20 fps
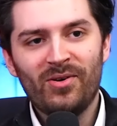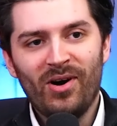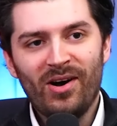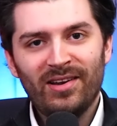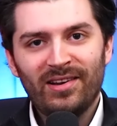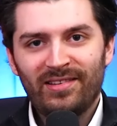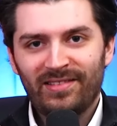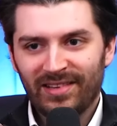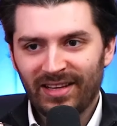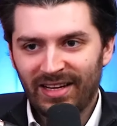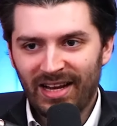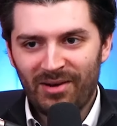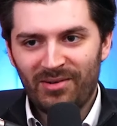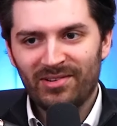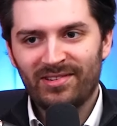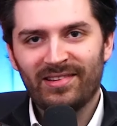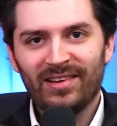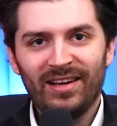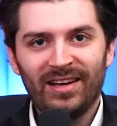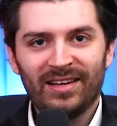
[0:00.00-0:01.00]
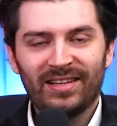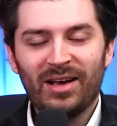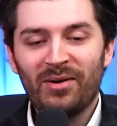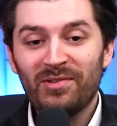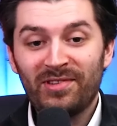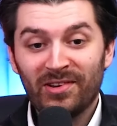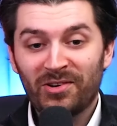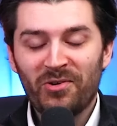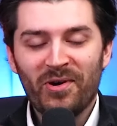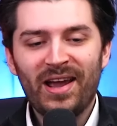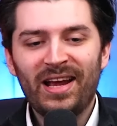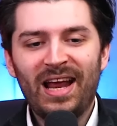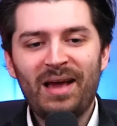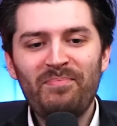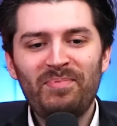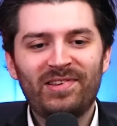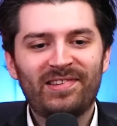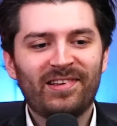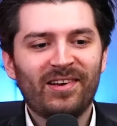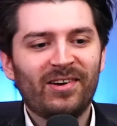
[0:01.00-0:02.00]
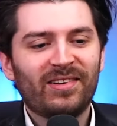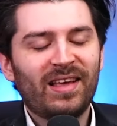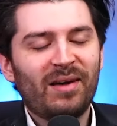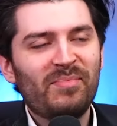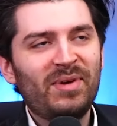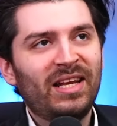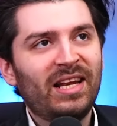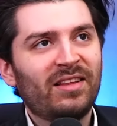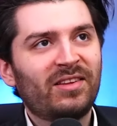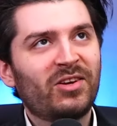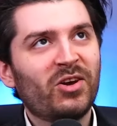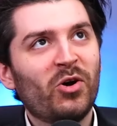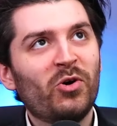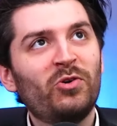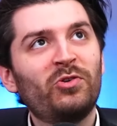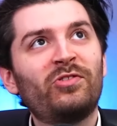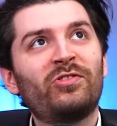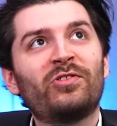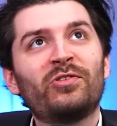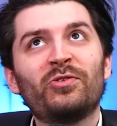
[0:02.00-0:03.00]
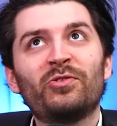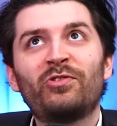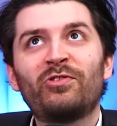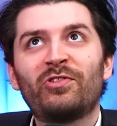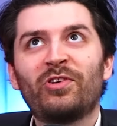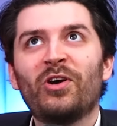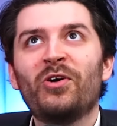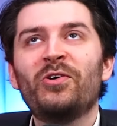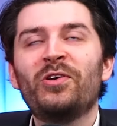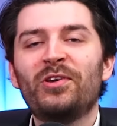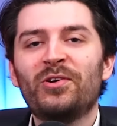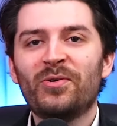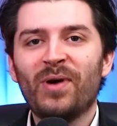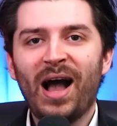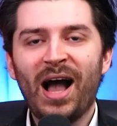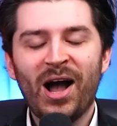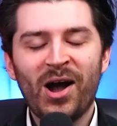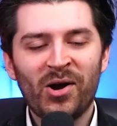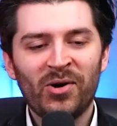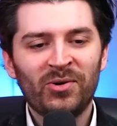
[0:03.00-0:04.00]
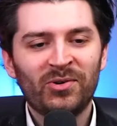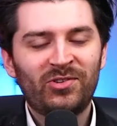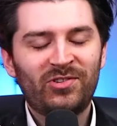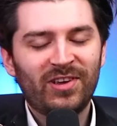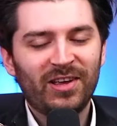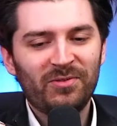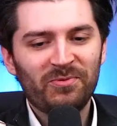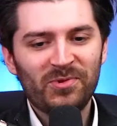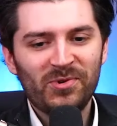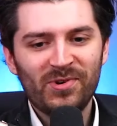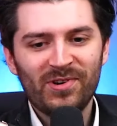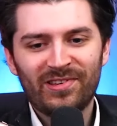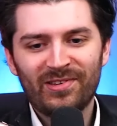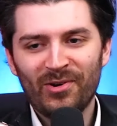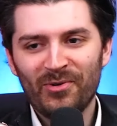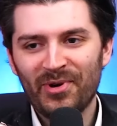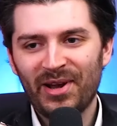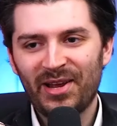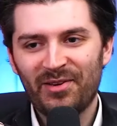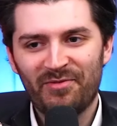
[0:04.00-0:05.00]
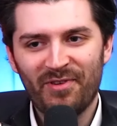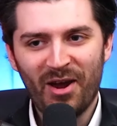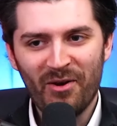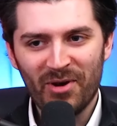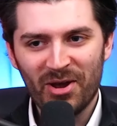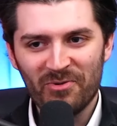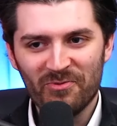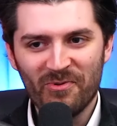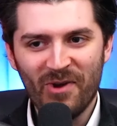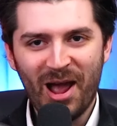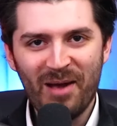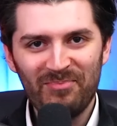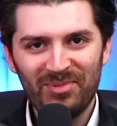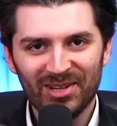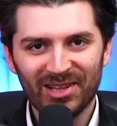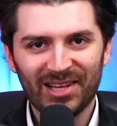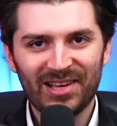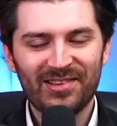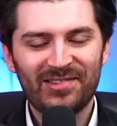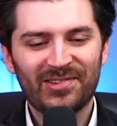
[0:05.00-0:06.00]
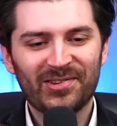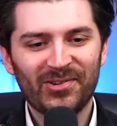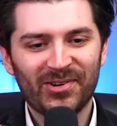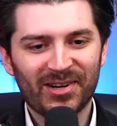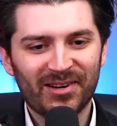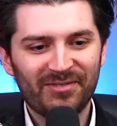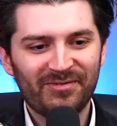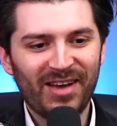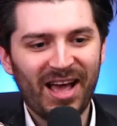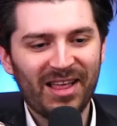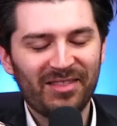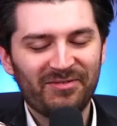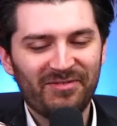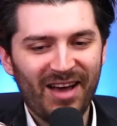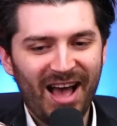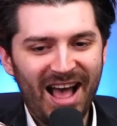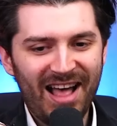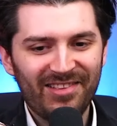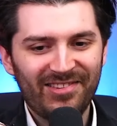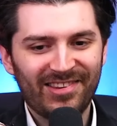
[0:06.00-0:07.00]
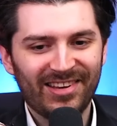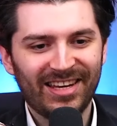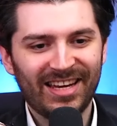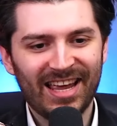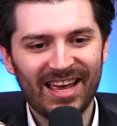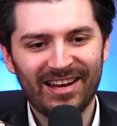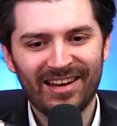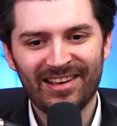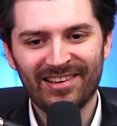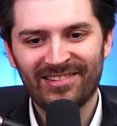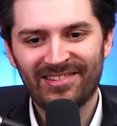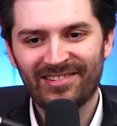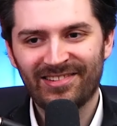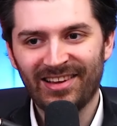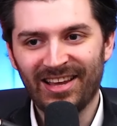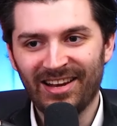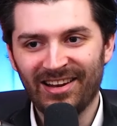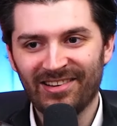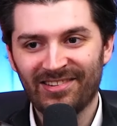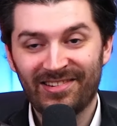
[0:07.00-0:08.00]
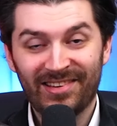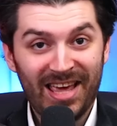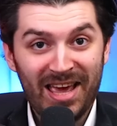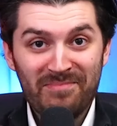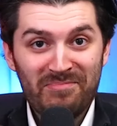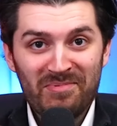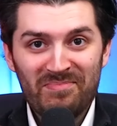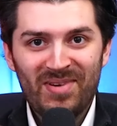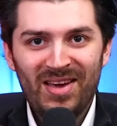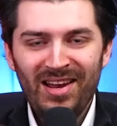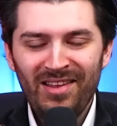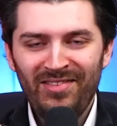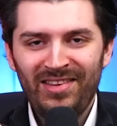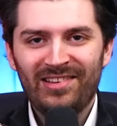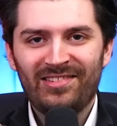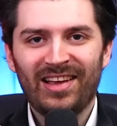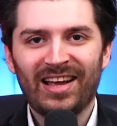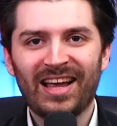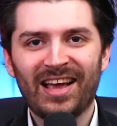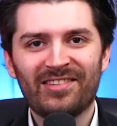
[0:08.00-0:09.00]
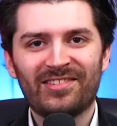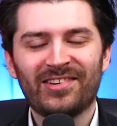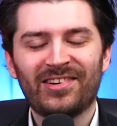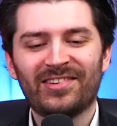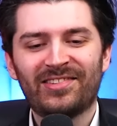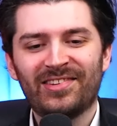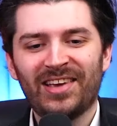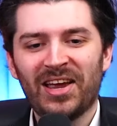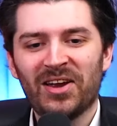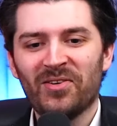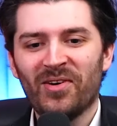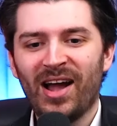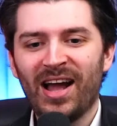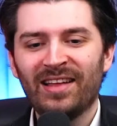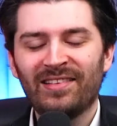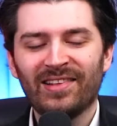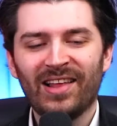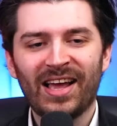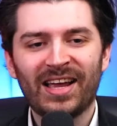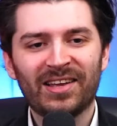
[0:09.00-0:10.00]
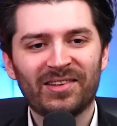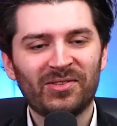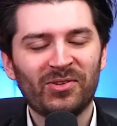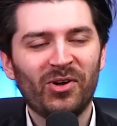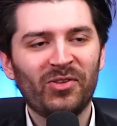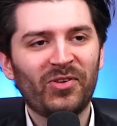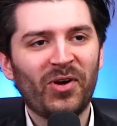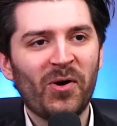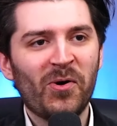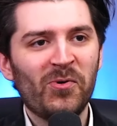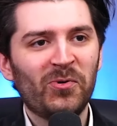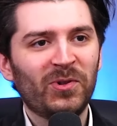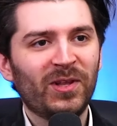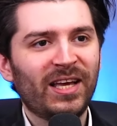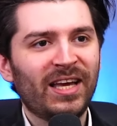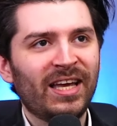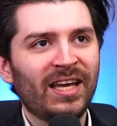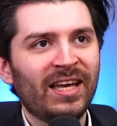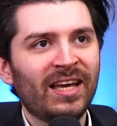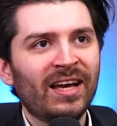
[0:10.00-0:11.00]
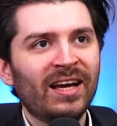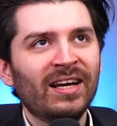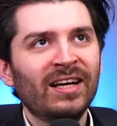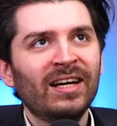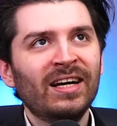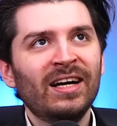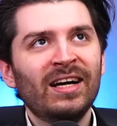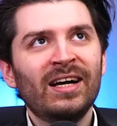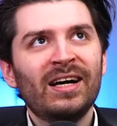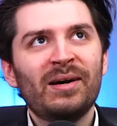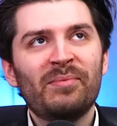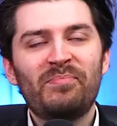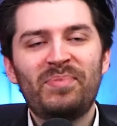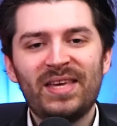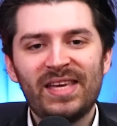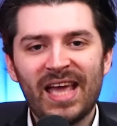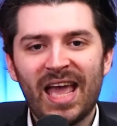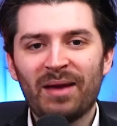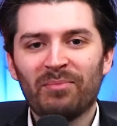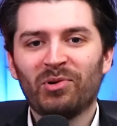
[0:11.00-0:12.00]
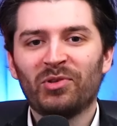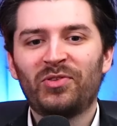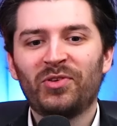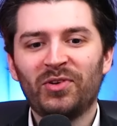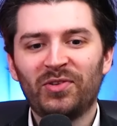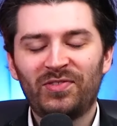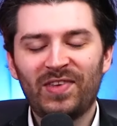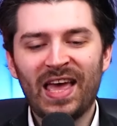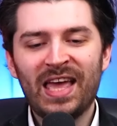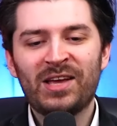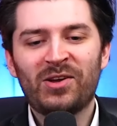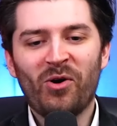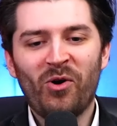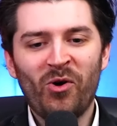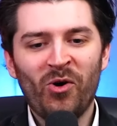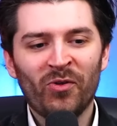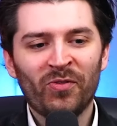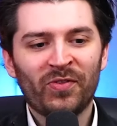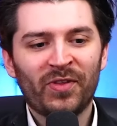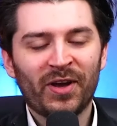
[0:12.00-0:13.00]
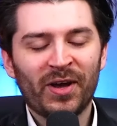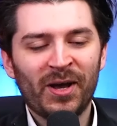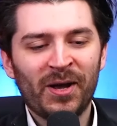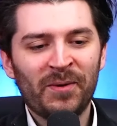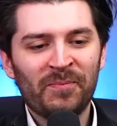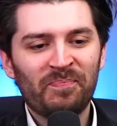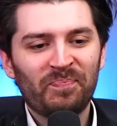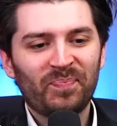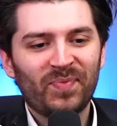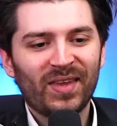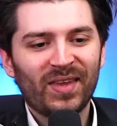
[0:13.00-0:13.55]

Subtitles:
honestly, that was a great episode. I mean, it goes to show you how JIN-WOO is already very rapidly sort of advancing in his capabilities, I guess you could say, right? Like, not only being able to take on the